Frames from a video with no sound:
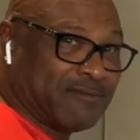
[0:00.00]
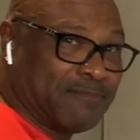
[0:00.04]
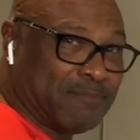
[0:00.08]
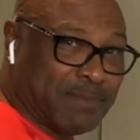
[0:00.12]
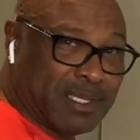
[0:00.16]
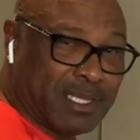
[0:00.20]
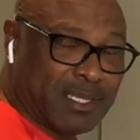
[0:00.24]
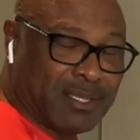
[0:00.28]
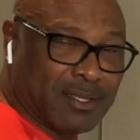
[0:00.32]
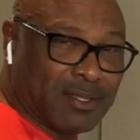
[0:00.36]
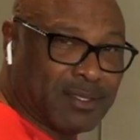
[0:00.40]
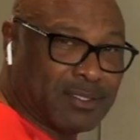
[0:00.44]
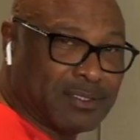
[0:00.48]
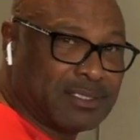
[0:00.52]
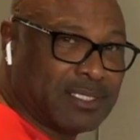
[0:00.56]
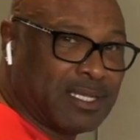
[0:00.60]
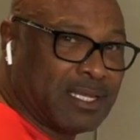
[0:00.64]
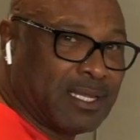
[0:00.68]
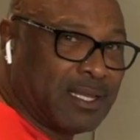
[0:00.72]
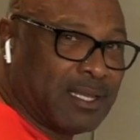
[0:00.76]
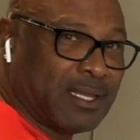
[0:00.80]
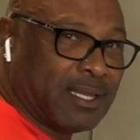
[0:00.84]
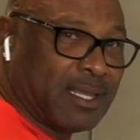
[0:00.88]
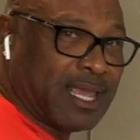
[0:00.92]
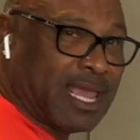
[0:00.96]
of meals?
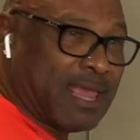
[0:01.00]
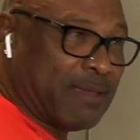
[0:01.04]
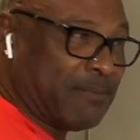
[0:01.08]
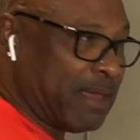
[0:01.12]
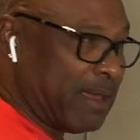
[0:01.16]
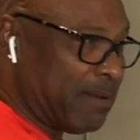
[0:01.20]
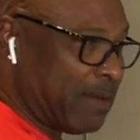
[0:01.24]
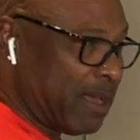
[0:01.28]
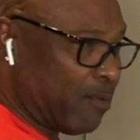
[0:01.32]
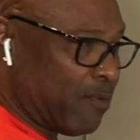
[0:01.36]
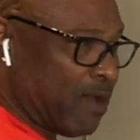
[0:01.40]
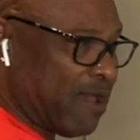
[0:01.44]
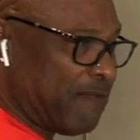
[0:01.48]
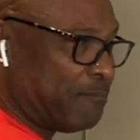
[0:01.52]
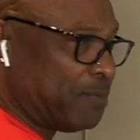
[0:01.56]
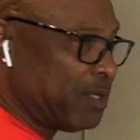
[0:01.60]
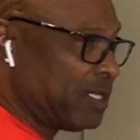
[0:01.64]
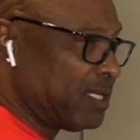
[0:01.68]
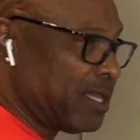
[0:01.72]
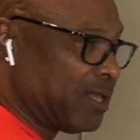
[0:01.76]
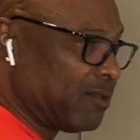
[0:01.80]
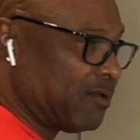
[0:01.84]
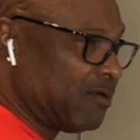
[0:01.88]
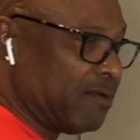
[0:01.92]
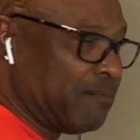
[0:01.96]
And my wife put
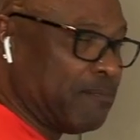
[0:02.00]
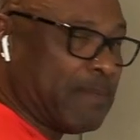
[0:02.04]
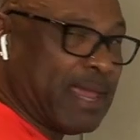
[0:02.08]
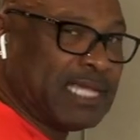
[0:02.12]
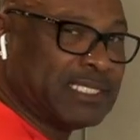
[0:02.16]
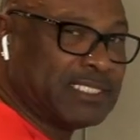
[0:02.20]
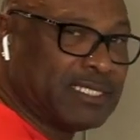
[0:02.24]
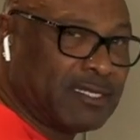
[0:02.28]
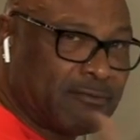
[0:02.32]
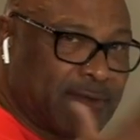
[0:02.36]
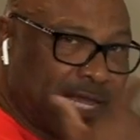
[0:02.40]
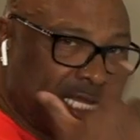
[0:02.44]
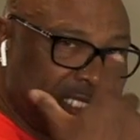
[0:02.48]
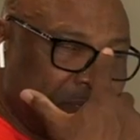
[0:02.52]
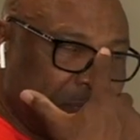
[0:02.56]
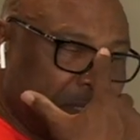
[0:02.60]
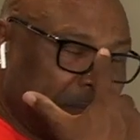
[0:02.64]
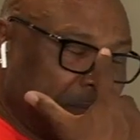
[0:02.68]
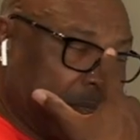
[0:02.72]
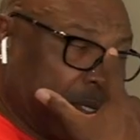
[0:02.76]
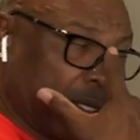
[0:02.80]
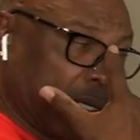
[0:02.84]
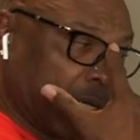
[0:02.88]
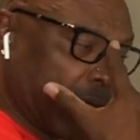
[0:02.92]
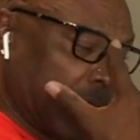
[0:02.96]
together an amazing recipe
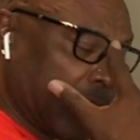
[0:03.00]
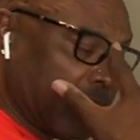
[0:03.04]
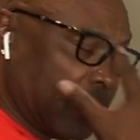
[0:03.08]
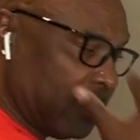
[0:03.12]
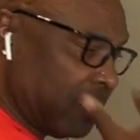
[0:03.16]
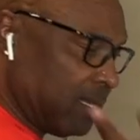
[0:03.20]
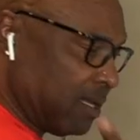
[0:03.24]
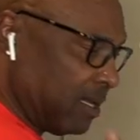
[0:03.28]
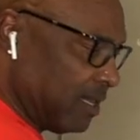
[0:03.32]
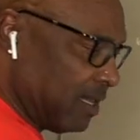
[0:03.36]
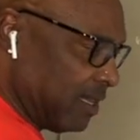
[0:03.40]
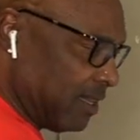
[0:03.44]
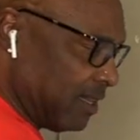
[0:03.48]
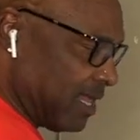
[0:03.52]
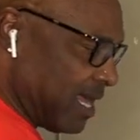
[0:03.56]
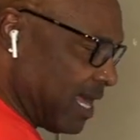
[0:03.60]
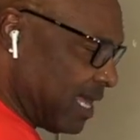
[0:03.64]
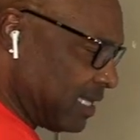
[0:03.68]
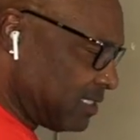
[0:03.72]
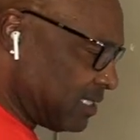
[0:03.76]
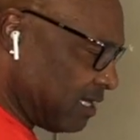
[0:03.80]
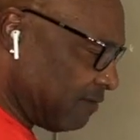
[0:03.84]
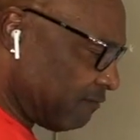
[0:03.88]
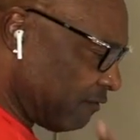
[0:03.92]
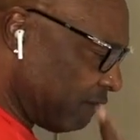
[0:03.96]
book
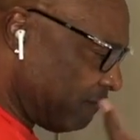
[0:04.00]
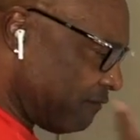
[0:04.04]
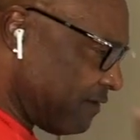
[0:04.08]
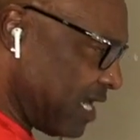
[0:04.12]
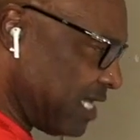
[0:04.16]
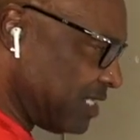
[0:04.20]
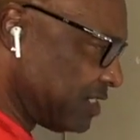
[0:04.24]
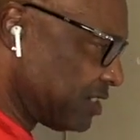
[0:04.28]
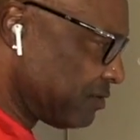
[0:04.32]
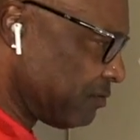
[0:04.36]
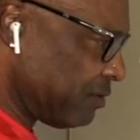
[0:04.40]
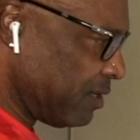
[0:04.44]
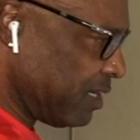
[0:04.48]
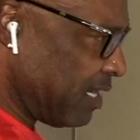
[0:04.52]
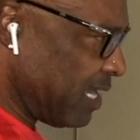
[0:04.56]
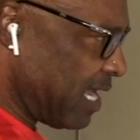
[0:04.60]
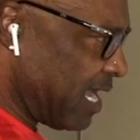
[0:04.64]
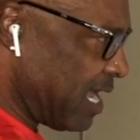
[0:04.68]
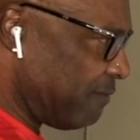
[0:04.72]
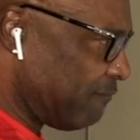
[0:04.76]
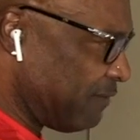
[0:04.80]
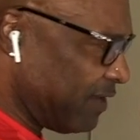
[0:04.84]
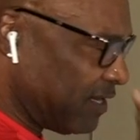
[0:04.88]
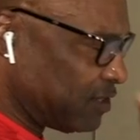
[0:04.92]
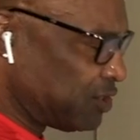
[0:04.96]
that for phase 3
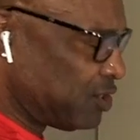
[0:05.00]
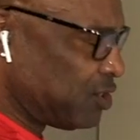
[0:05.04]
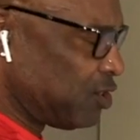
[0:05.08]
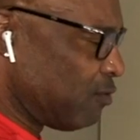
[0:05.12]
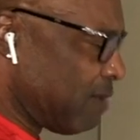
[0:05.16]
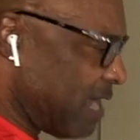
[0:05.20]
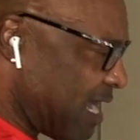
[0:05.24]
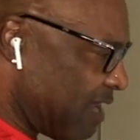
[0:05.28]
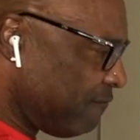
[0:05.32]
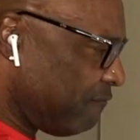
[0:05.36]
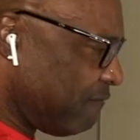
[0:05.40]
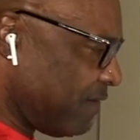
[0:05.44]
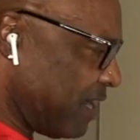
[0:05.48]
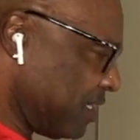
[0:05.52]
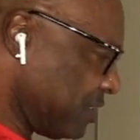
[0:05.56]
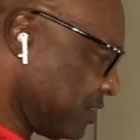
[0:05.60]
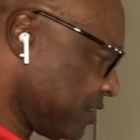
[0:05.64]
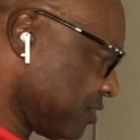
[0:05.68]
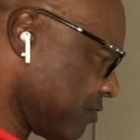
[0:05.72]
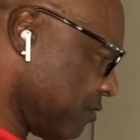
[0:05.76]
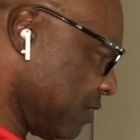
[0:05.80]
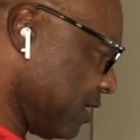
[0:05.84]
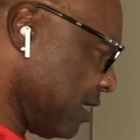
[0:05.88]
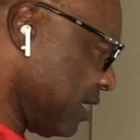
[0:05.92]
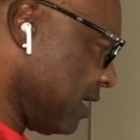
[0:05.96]
and phase 2 and
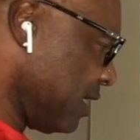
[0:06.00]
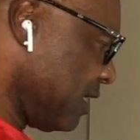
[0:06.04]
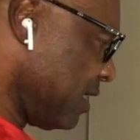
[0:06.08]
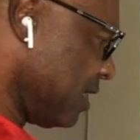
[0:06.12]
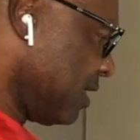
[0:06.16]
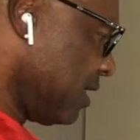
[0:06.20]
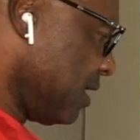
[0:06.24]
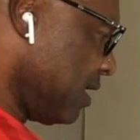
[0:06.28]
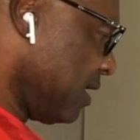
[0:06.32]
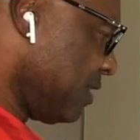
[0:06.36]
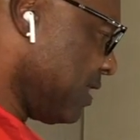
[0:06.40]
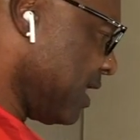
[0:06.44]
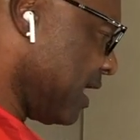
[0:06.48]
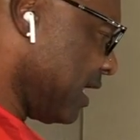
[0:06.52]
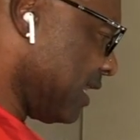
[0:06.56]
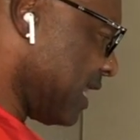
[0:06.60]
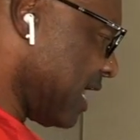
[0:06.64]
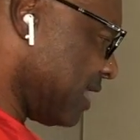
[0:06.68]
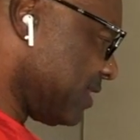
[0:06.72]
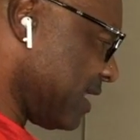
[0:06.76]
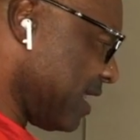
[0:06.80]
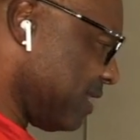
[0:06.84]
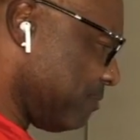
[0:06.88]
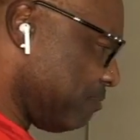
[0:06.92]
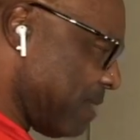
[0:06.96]
phase 3
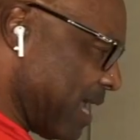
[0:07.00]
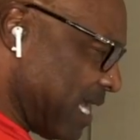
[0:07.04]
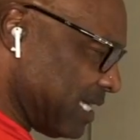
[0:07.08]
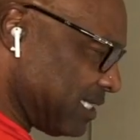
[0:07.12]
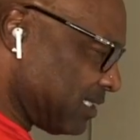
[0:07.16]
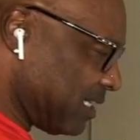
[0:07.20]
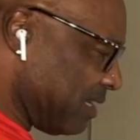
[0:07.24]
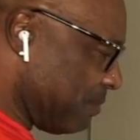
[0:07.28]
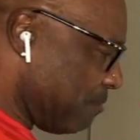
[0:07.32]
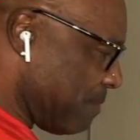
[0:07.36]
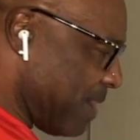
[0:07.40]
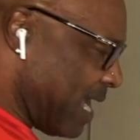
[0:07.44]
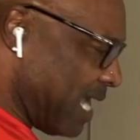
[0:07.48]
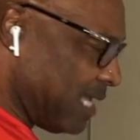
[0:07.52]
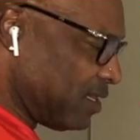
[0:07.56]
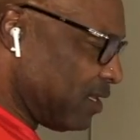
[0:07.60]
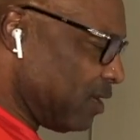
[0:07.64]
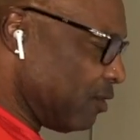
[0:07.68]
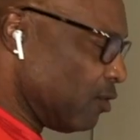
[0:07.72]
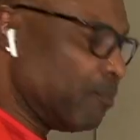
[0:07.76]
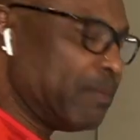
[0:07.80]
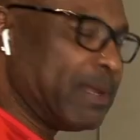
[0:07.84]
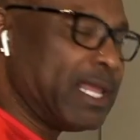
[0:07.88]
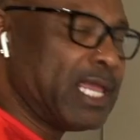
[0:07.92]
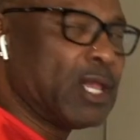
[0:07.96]
that basically made
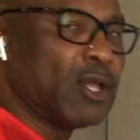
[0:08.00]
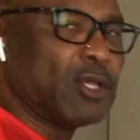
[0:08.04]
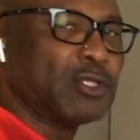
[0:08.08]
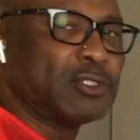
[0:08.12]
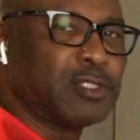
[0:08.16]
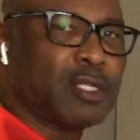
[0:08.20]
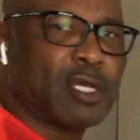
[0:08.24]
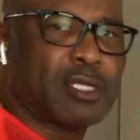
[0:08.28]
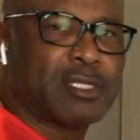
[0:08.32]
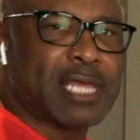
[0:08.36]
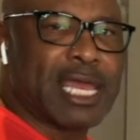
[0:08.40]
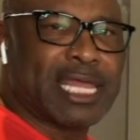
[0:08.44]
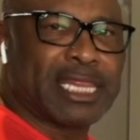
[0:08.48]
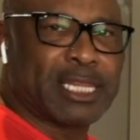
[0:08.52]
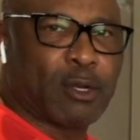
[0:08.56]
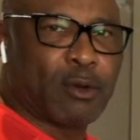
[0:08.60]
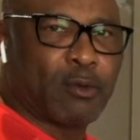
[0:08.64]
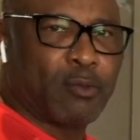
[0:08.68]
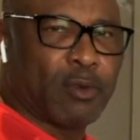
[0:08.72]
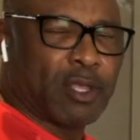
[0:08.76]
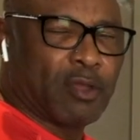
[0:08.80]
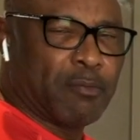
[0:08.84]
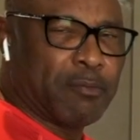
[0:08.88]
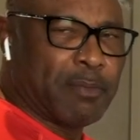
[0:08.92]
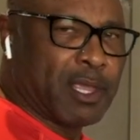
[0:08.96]
your meals look like they were
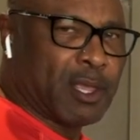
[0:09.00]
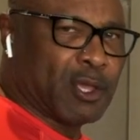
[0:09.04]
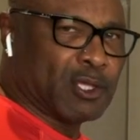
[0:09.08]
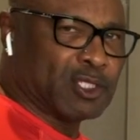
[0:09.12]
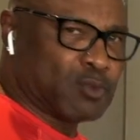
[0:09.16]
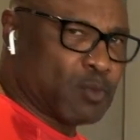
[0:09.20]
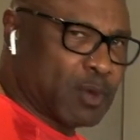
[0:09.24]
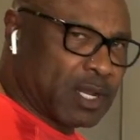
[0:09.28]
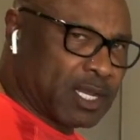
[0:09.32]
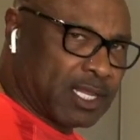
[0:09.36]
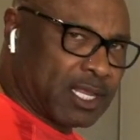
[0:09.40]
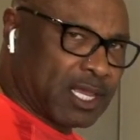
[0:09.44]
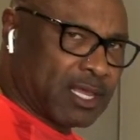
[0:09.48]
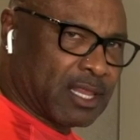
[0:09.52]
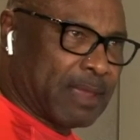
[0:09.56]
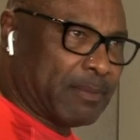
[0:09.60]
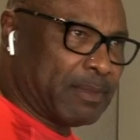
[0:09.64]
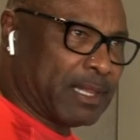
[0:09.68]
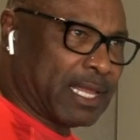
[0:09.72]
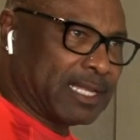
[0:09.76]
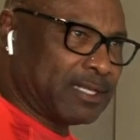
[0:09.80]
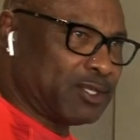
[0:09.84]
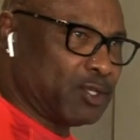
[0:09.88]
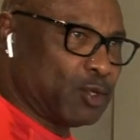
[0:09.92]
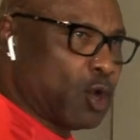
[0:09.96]
real meals. One of the
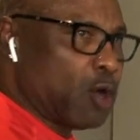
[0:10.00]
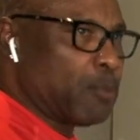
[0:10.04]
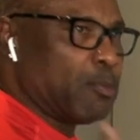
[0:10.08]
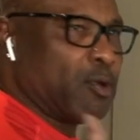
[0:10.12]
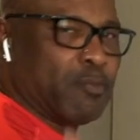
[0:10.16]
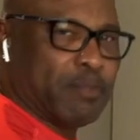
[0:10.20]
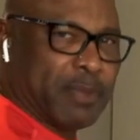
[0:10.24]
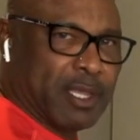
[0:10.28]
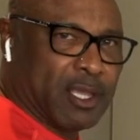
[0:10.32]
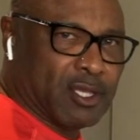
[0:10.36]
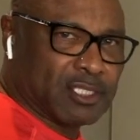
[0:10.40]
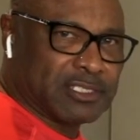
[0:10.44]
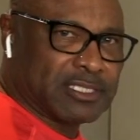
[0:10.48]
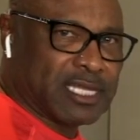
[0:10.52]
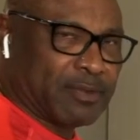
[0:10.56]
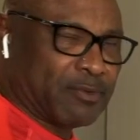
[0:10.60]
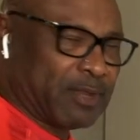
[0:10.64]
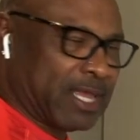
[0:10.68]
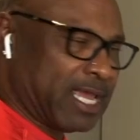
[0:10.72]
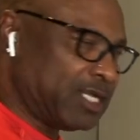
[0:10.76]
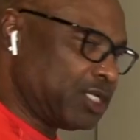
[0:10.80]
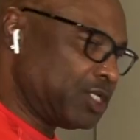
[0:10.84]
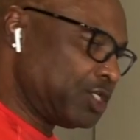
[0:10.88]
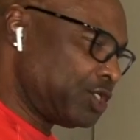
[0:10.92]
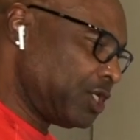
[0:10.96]
like normal meals, like
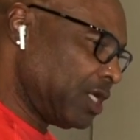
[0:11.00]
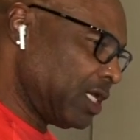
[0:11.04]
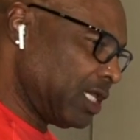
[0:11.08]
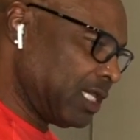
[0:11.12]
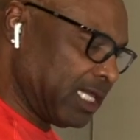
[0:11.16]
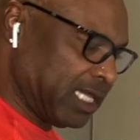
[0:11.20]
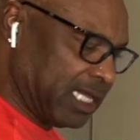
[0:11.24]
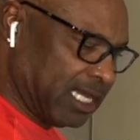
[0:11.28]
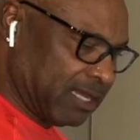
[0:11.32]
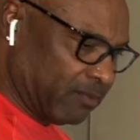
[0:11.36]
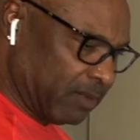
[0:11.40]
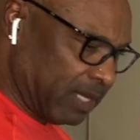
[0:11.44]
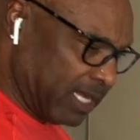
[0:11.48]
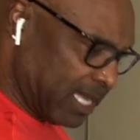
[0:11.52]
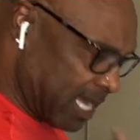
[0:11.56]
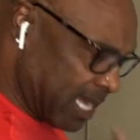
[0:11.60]
we had chili and we